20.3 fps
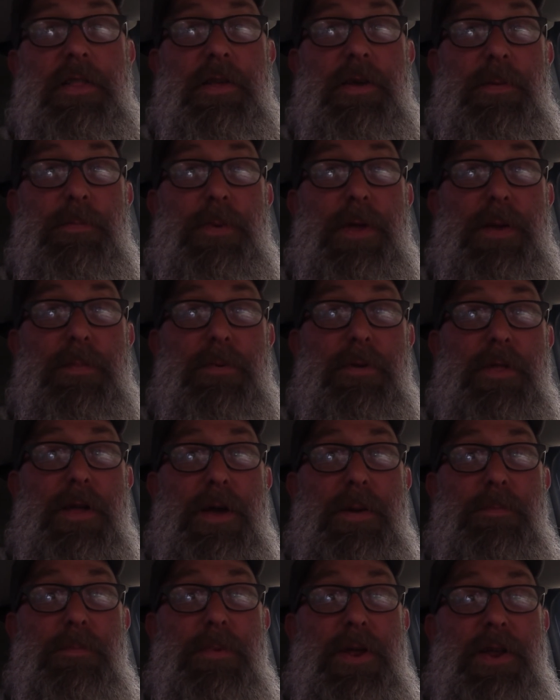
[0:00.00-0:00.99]
the people
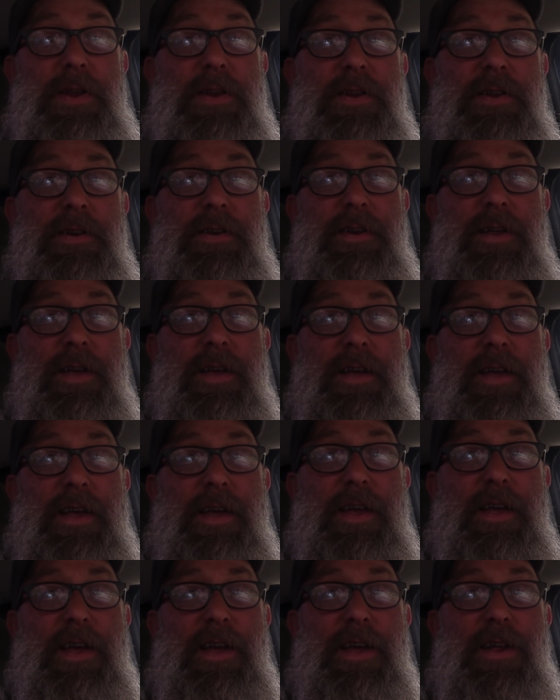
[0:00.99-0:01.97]
I'm meeting
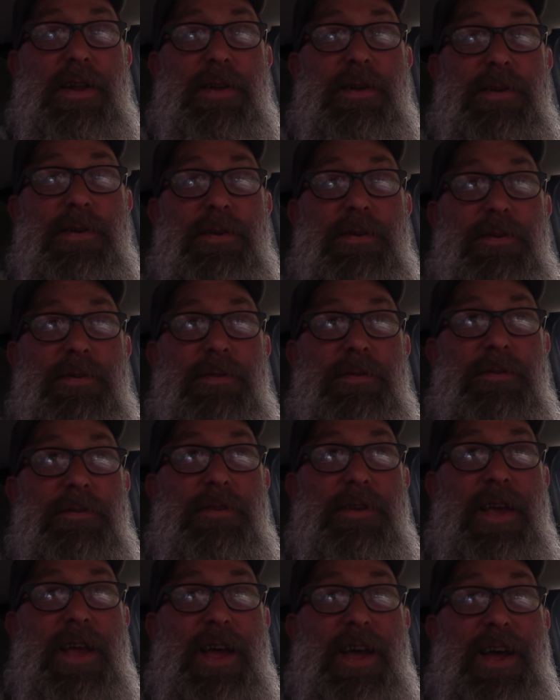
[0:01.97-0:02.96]
and
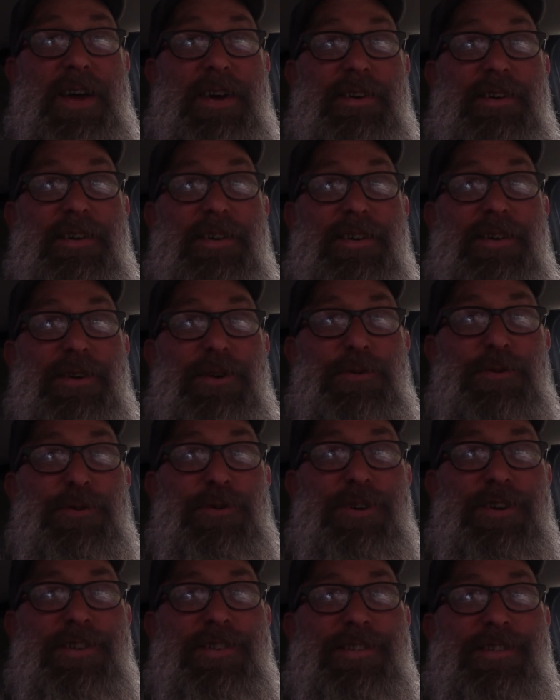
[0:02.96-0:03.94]
yeah,
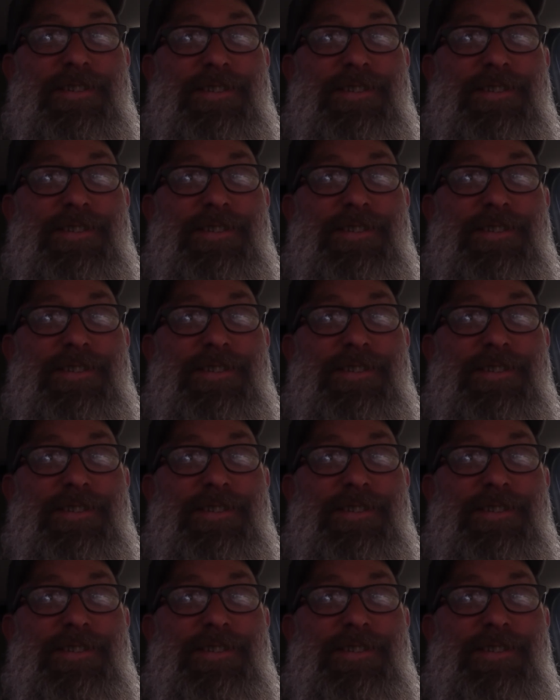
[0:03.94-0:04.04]
cool.